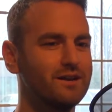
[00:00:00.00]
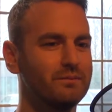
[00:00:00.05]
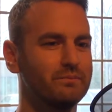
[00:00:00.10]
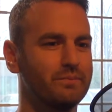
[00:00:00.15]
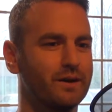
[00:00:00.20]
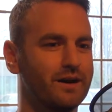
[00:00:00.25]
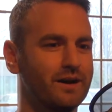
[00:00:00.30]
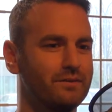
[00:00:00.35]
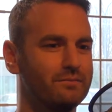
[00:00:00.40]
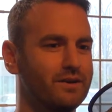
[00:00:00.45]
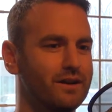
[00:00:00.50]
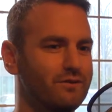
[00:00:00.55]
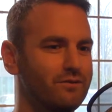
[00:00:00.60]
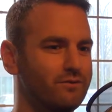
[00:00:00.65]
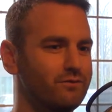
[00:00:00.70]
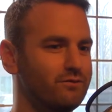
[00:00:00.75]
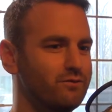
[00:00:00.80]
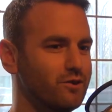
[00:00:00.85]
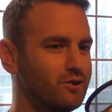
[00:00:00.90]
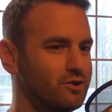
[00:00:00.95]
But my
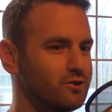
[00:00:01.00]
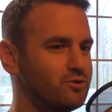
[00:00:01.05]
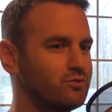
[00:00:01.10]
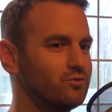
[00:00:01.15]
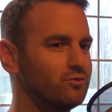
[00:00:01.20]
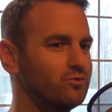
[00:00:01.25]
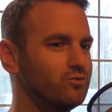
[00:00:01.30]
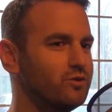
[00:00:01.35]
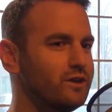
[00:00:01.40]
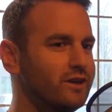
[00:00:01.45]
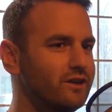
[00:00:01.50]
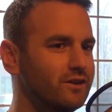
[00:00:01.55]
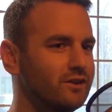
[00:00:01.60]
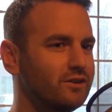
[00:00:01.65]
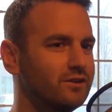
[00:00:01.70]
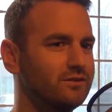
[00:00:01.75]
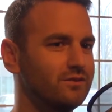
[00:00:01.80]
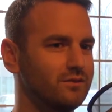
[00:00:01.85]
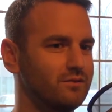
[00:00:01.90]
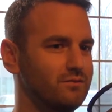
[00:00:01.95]
first
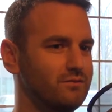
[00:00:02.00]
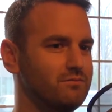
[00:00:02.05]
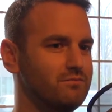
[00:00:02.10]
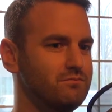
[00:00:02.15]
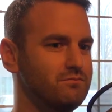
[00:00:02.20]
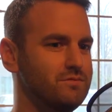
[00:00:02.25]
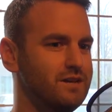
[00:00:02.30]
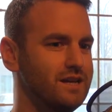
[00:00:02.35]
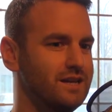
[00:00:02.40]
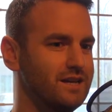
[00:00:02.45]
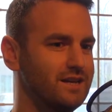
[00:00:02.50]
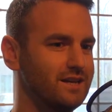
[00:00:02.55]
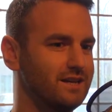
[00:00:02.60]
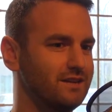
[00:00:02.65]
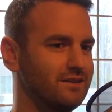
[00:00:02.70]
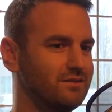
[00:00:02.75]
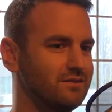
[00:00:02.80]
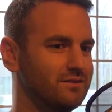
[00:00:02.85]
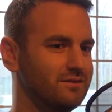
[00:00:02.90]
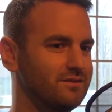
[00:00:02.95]
real
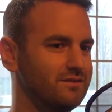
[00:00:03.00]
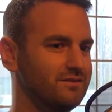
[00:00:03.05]
meeting